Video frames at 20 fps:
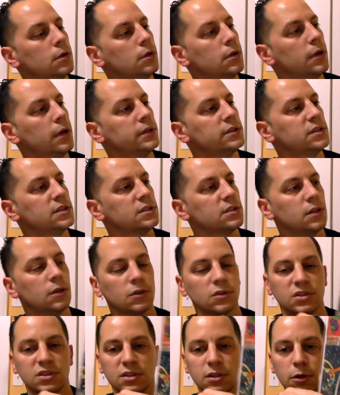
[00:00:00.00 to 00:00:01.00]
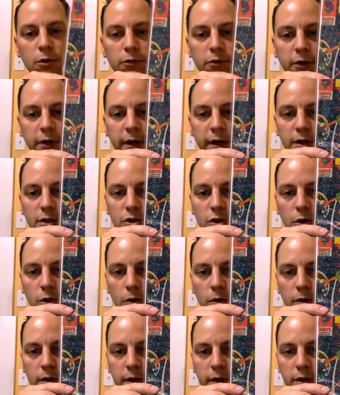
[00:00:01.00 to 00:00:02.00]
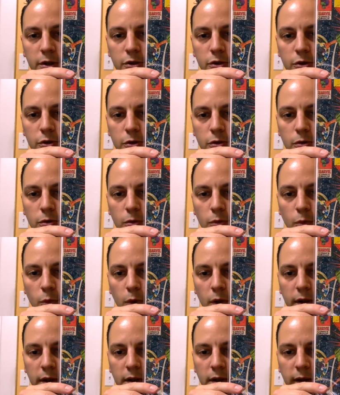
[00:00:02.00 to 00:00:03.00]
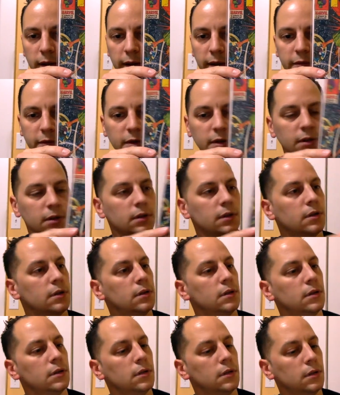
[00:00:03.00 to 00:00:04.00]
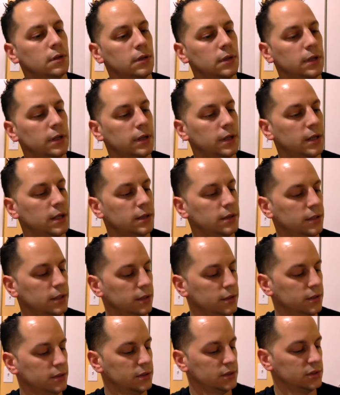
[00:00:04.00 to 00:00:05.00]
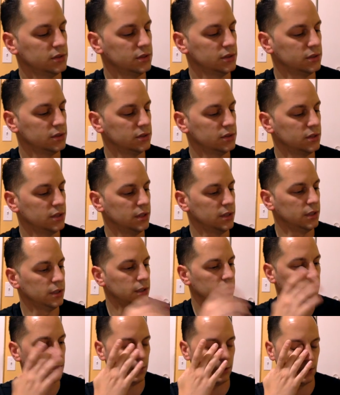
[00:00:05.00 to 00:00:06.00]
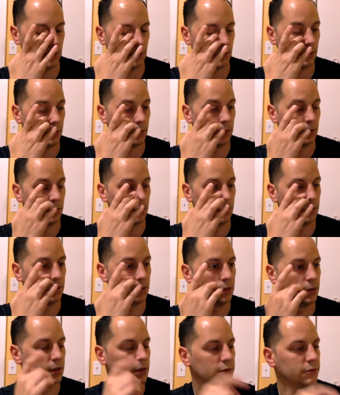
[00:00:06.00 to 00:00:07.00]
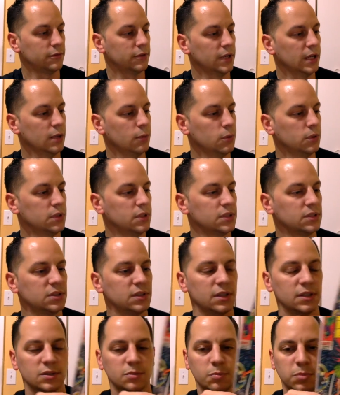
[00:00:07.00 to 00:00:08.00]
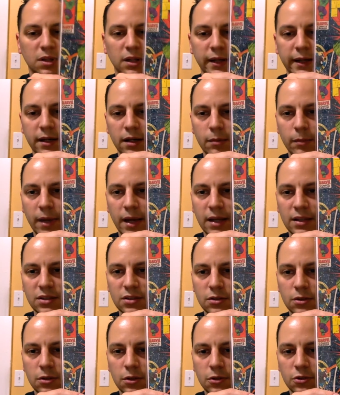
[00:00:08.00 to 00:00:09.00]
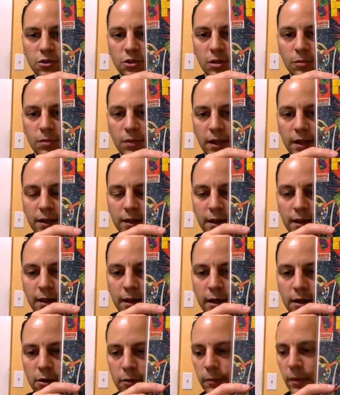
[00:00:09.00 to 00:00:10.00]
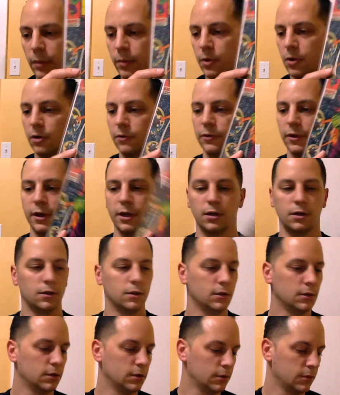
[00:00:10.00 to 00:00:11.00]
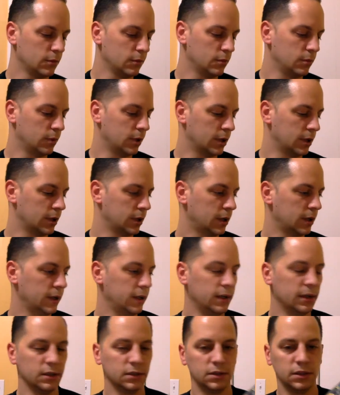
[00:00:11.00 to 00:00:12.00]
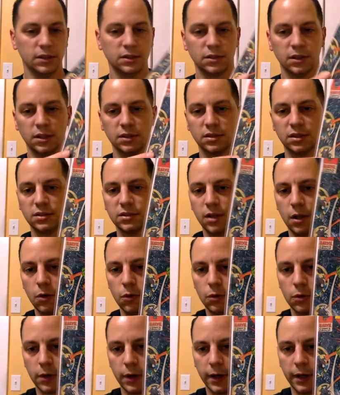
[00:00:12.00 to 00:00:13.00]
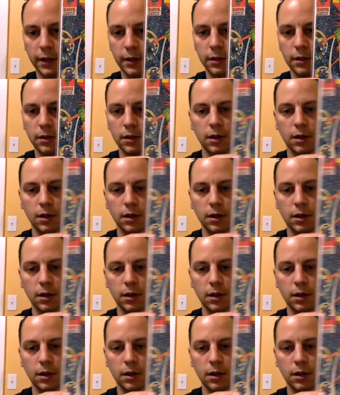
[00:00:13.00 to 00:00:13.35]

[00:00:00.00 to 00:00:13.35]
This is a little Silver Age Hulk issue 111. And I think this is the, forget what this is, Planet Master or something like that. I don't remember offhand. But it is, these, this is low grade.